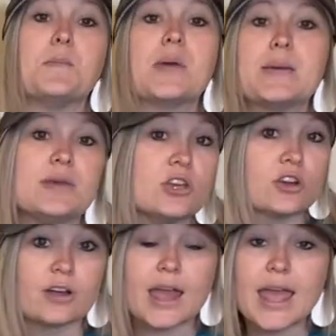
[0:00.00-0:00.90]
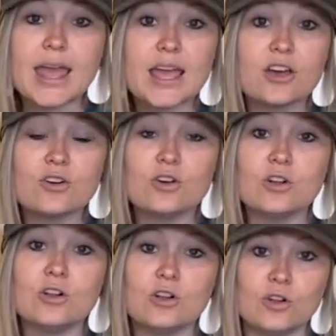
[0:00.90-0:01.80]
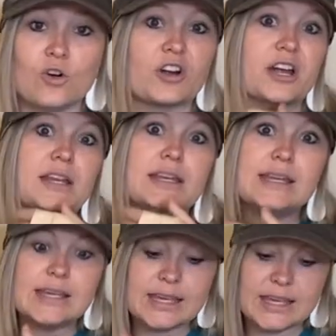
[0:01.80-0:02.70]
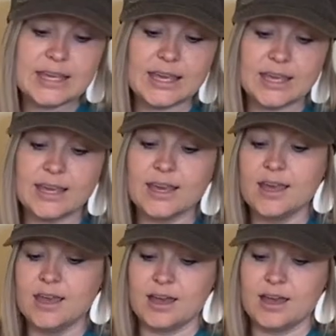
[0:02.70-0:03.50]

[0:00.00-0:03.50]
maybe your ankle or a knee.